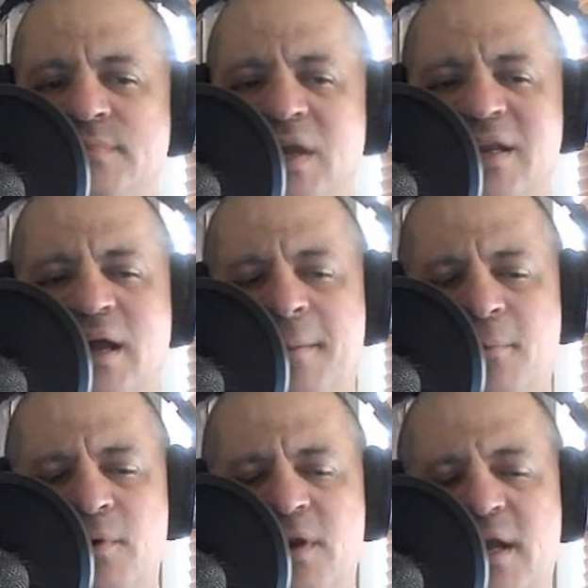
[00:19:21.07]
and I
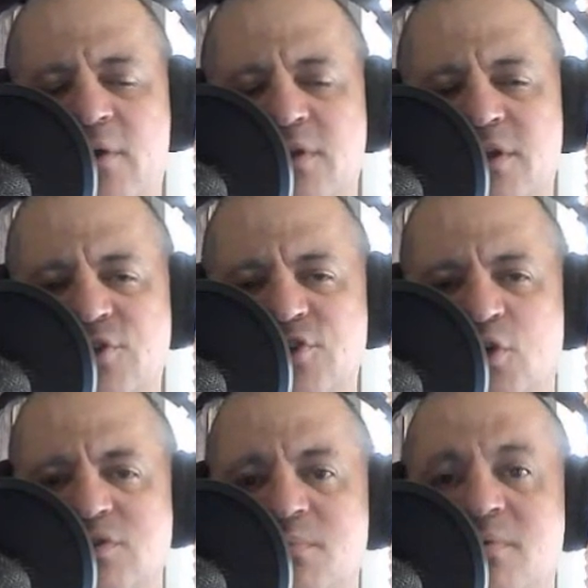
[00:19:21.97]
pointed out that the
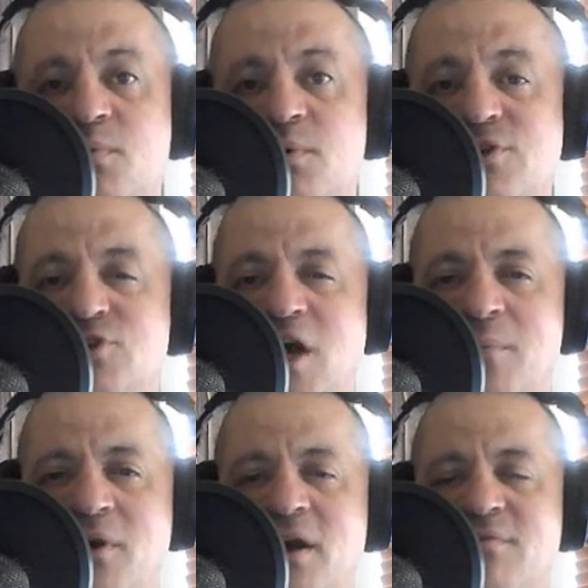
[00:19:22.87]
shows have been really
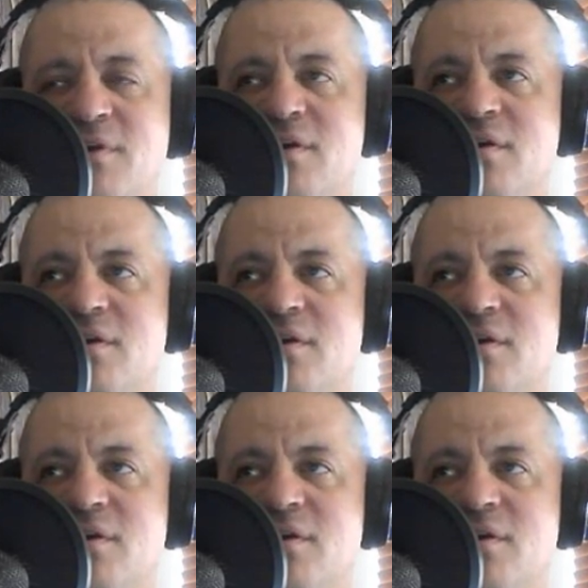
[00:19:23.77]
jobber heavy.